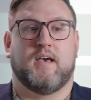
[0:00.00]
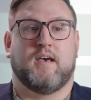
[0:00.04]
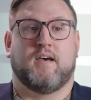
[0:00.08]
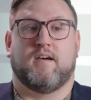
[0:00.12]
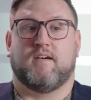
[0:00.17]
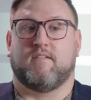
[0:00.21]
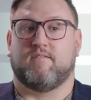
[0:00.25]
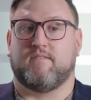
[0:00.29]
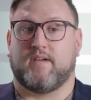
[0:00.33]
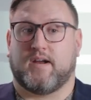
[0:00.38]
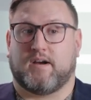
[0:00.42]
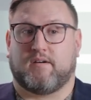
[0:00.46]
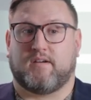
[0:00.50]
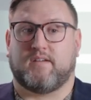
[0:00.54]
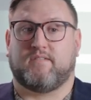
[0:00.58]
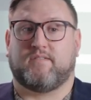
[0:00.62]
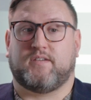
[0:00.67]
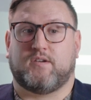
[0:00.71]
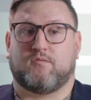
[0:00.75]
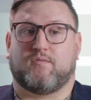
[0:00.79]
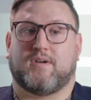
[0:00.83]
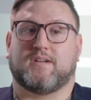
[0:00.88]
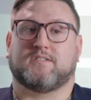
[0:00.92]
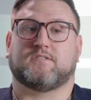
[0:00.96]
Very
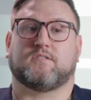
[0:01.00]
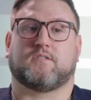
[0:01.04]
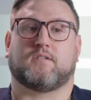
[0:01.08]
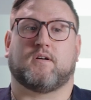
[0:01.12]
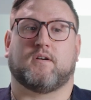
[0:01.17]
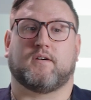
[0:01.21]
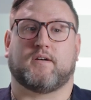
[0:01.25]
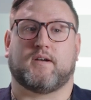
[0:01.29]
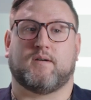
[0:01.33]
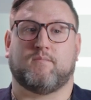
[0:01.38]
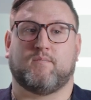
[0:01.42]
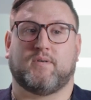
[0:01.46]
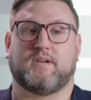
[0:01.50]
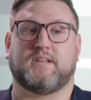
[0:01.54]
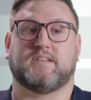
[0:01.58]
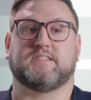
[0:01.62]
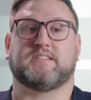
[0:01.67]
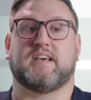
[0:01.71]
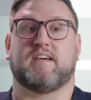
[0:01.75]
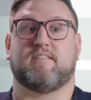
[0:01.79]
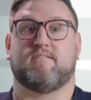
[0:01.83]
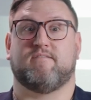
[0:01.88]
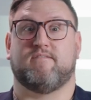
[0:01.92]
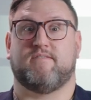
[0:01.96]
few rental car companies
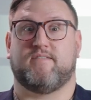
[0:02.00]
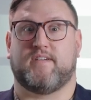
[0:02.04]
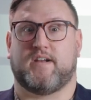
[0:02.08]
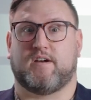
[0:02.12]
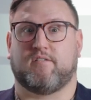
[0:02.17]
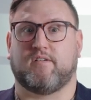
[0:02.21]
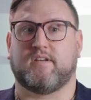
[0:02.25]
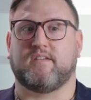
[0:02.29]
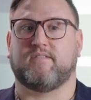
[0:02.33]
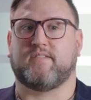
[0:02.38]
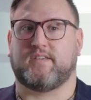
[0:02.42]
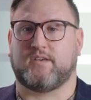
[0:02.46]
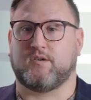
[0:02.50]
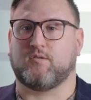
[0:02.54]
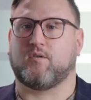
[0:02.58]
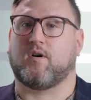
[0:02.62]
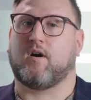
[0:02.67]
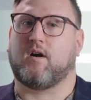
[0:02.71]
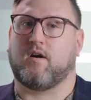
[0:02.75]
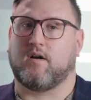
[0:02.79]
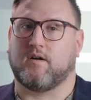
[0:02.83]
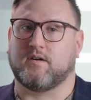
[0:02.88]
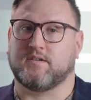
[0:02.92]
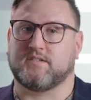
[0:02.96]
have very few
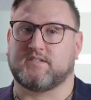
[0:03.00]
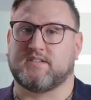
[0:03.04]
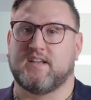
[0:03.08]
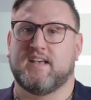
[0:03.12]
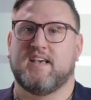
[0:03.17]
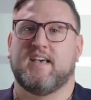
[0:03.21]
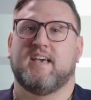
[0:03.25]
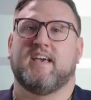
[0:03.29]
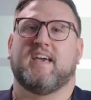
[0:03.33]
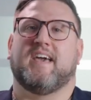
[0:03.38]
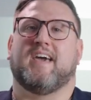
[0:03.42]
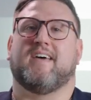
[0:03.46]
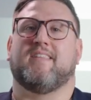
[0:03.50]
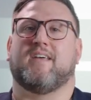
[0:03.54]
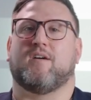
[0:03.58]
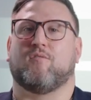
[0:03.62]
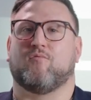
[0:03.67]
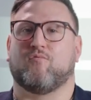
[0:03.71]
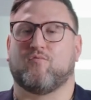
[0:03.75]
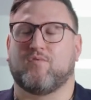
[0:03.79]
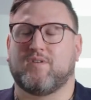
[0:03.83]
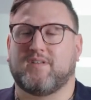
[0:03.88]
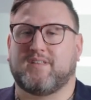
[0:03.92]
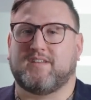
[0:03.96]
cars, and that really